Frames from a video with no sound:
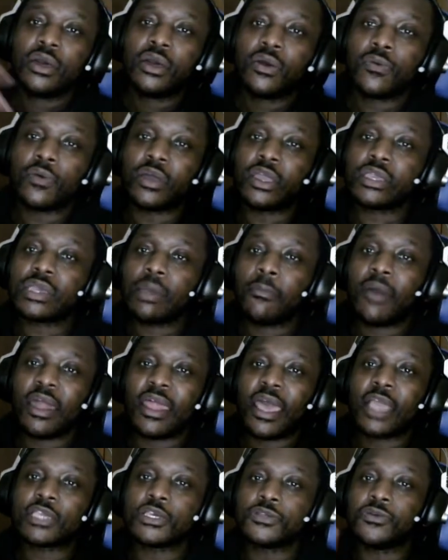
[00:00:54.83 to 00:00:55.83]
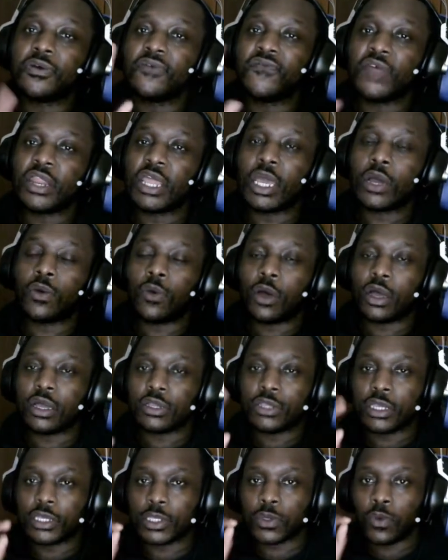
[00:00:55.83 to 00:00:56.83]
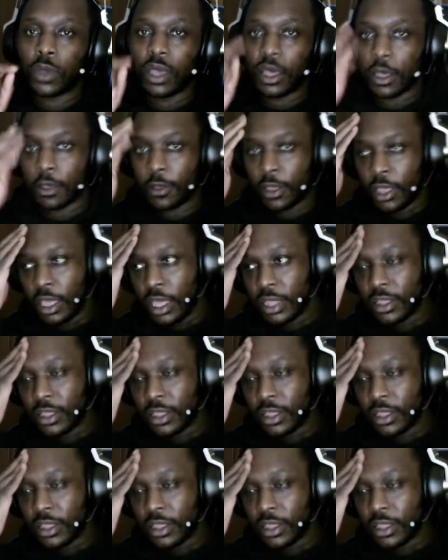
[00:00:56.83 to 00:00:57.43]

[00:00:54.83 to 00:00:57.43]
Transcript: which I might actually do a video on as well.